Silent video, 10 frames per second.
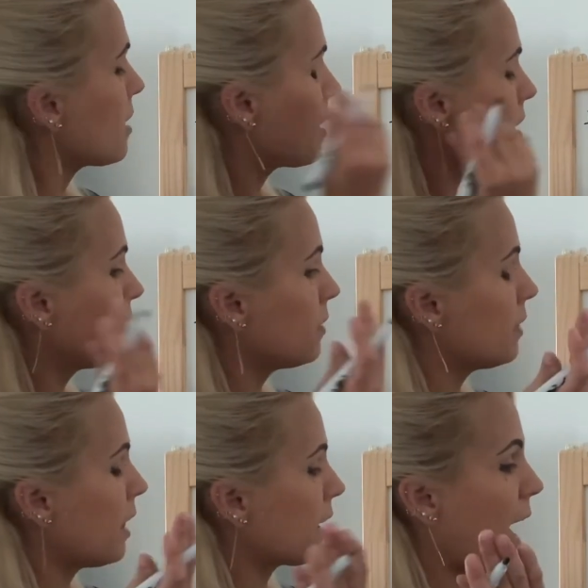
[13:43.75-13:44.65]

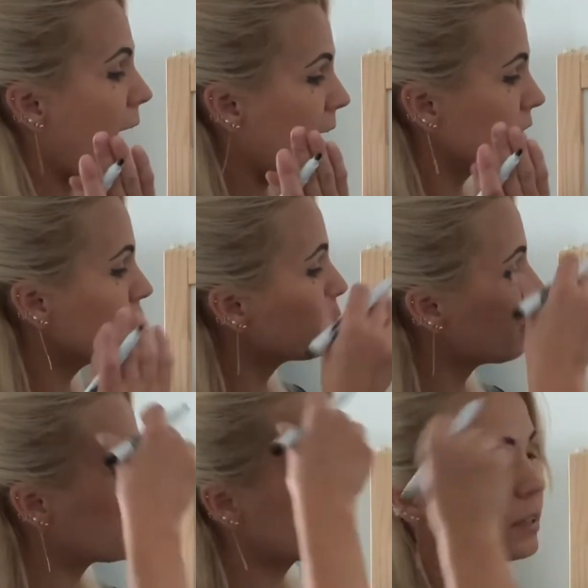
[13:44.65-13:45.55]
like head,
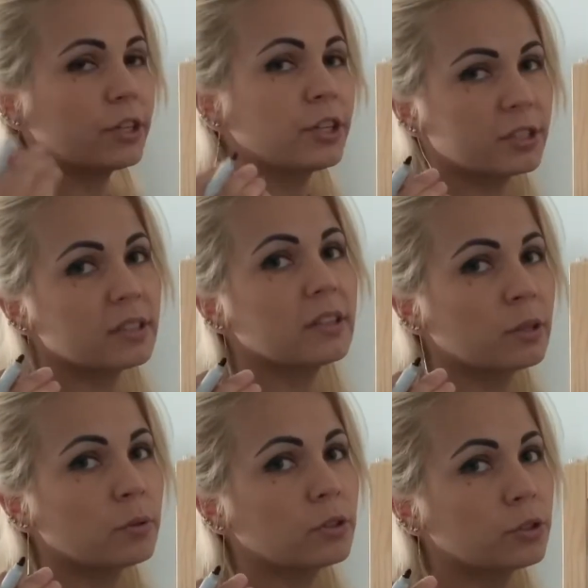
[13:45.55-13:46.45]
but it's
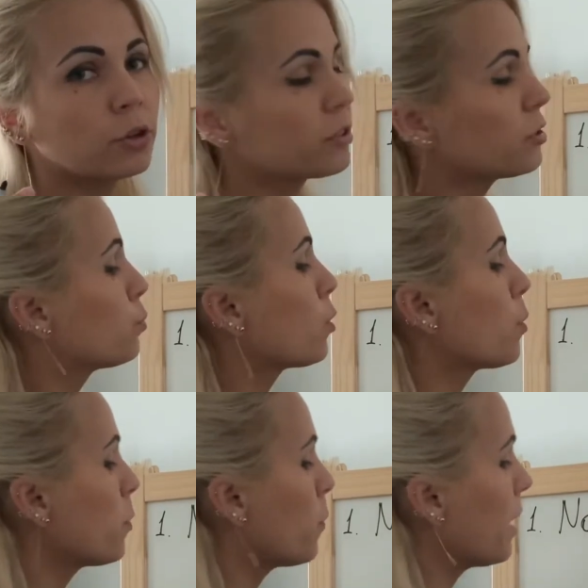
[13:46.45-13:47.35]
turned in
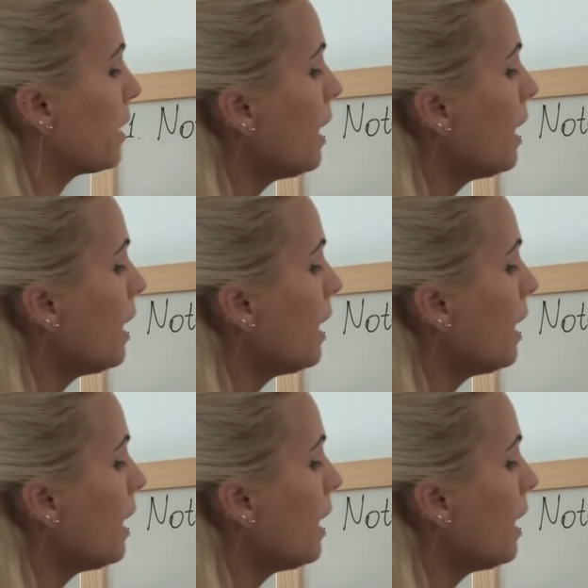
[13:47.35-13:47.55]
proper way.